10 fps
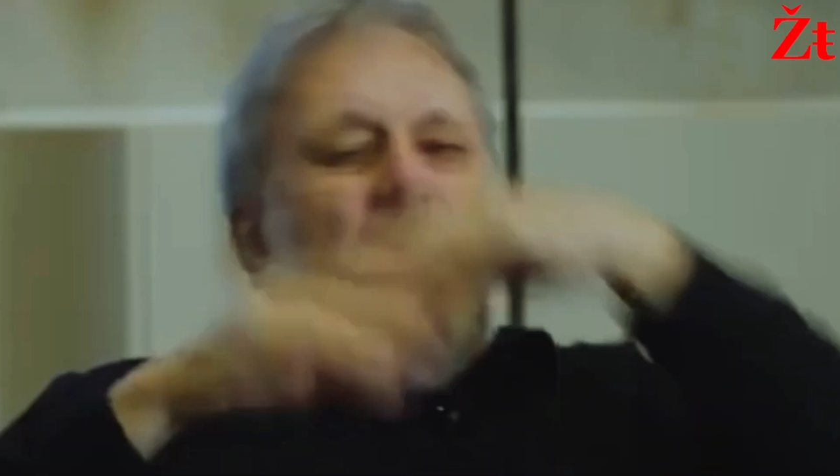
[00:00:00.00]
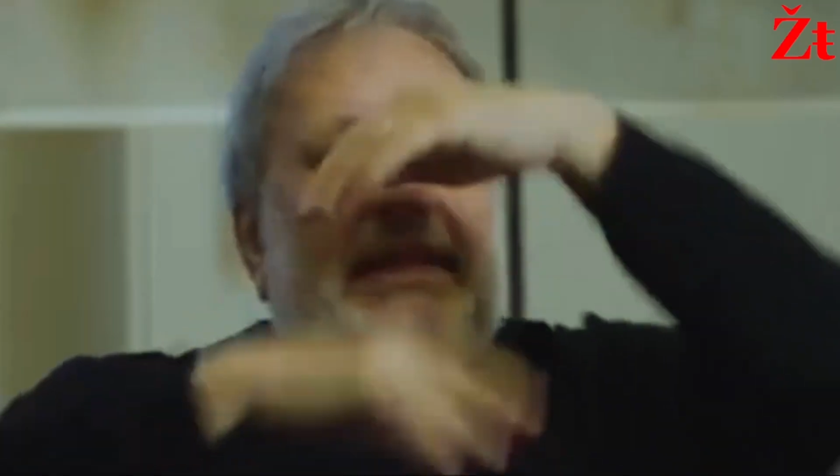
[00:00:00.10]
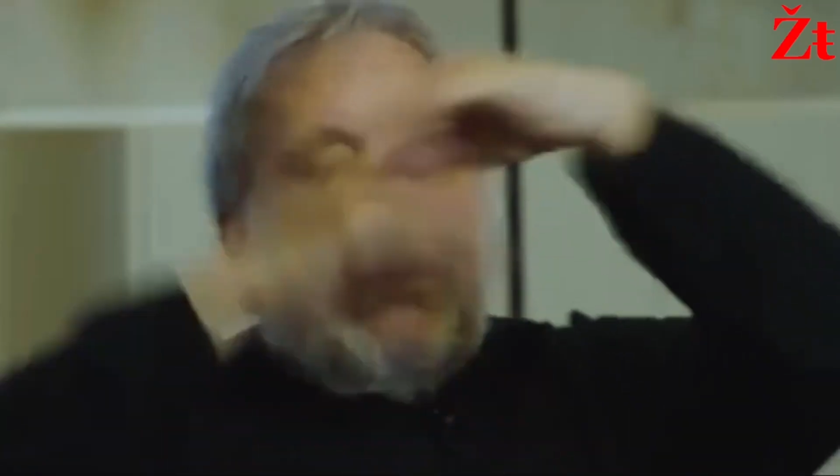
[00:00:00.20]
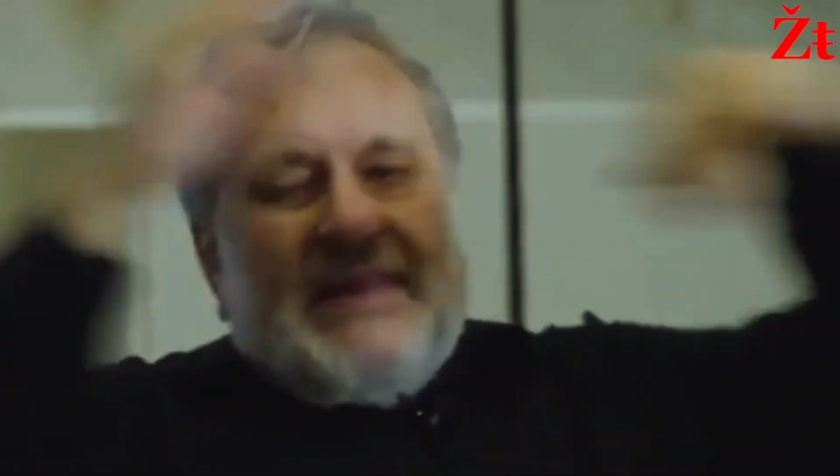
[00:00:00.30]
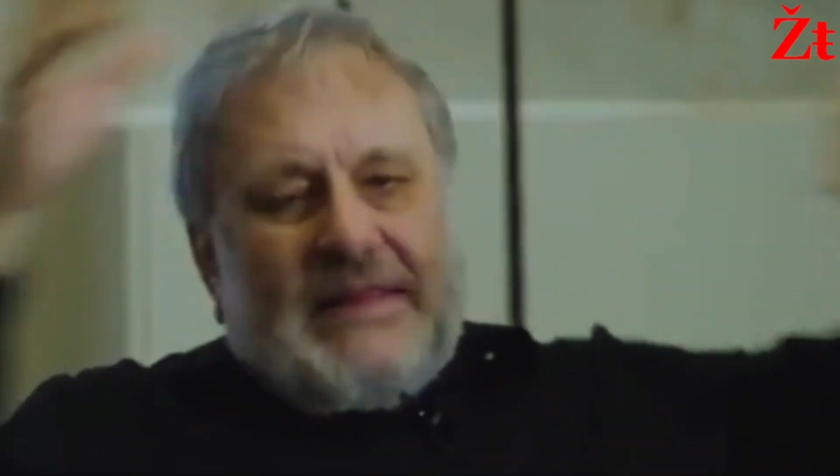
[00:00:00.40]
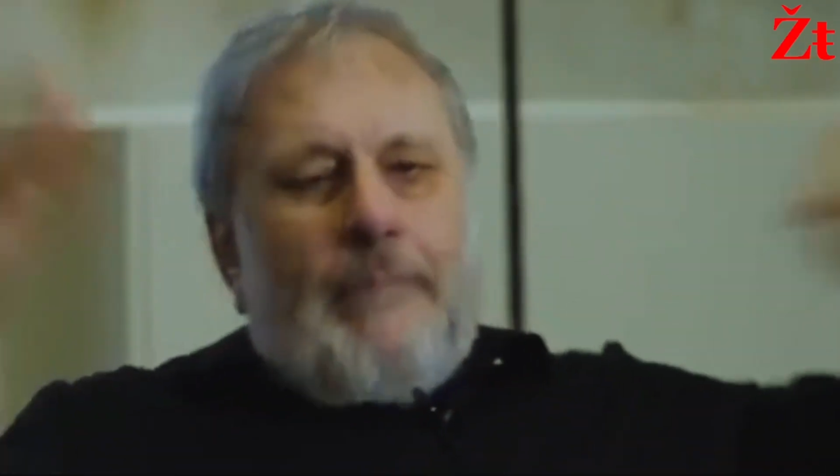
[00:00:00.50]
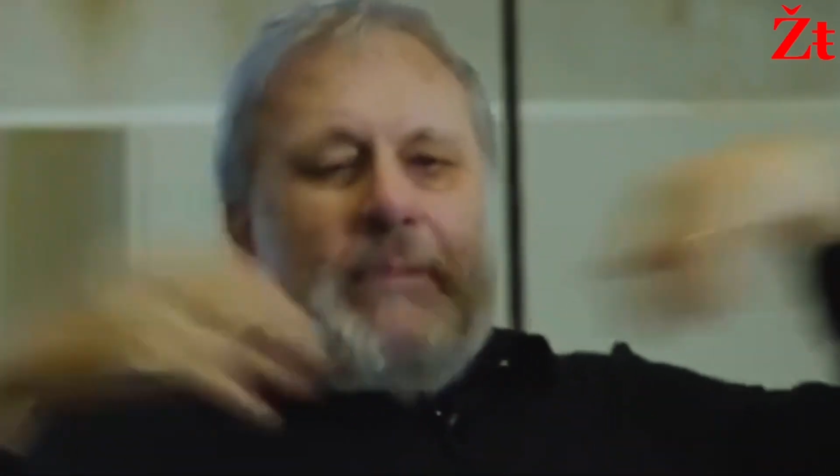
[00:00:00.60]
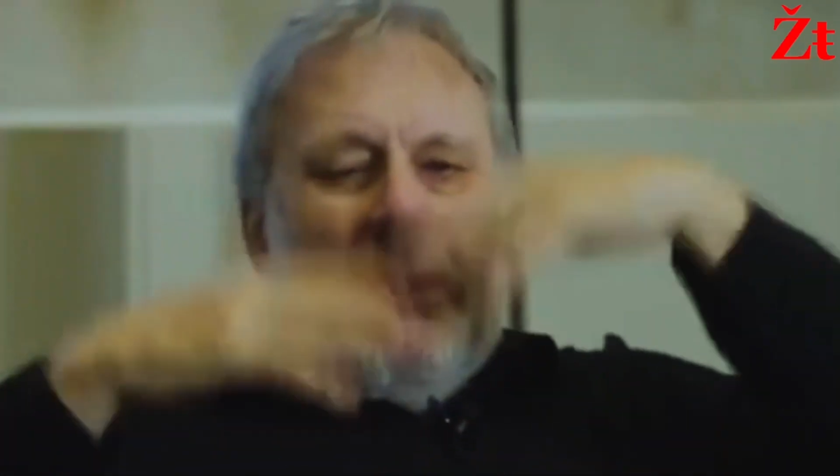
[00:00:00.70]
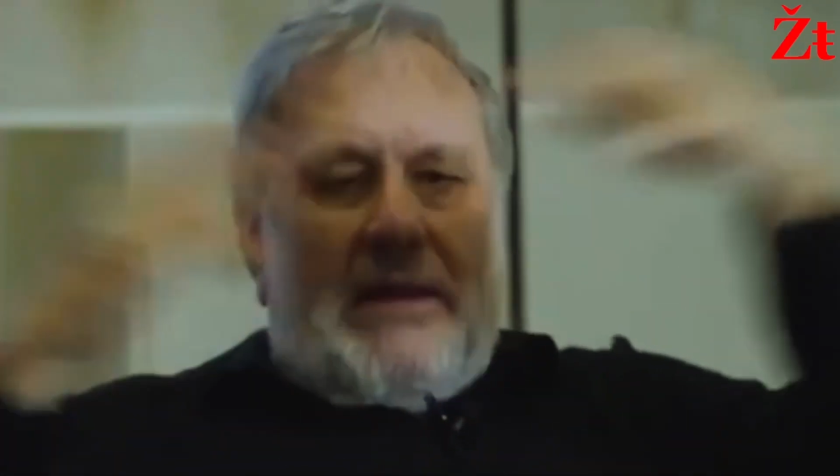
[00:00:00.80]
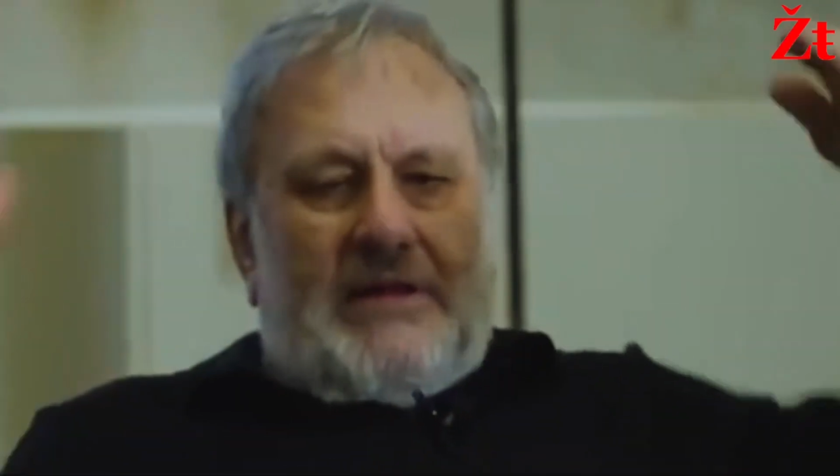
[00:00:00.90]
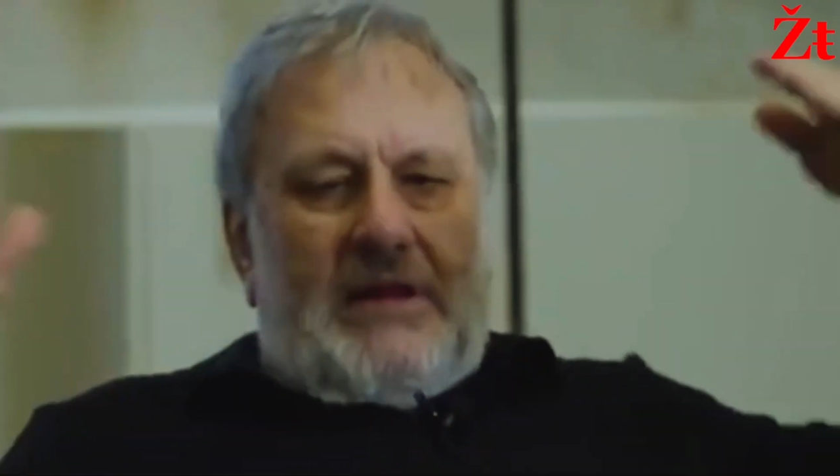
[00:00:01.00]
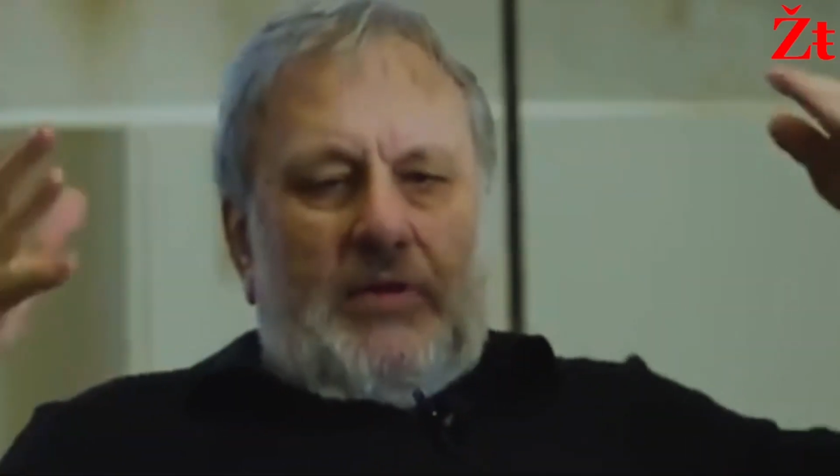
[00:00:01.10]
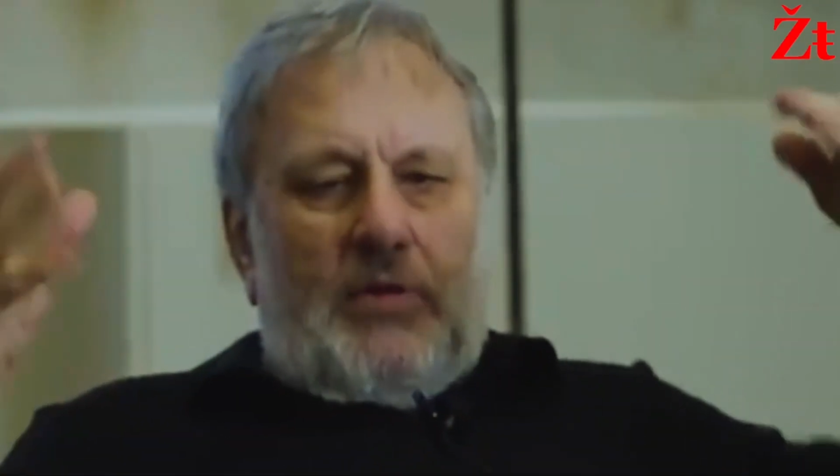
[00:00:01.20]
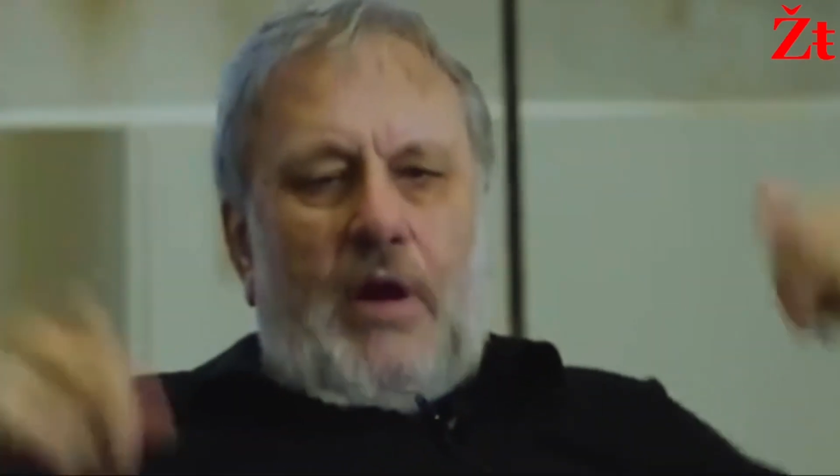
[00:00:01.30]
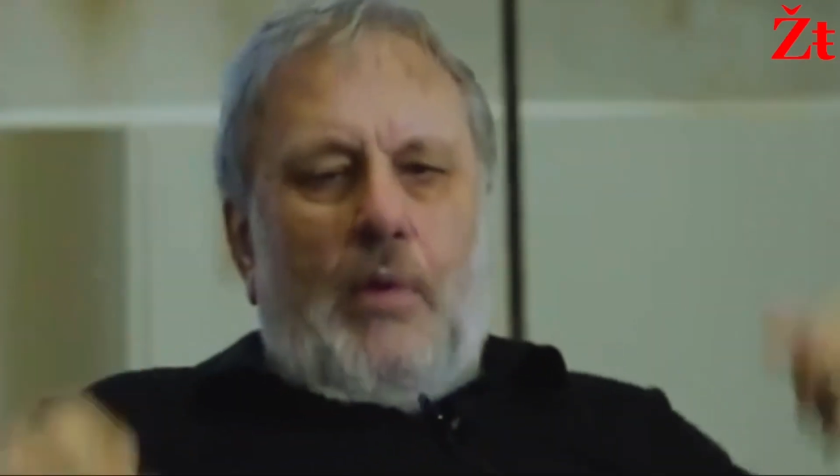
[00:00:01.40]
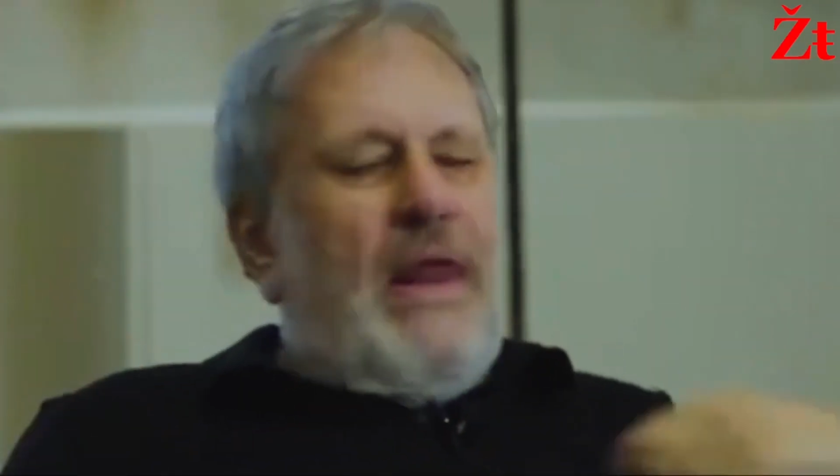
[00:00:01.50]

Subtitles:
a stability, you know,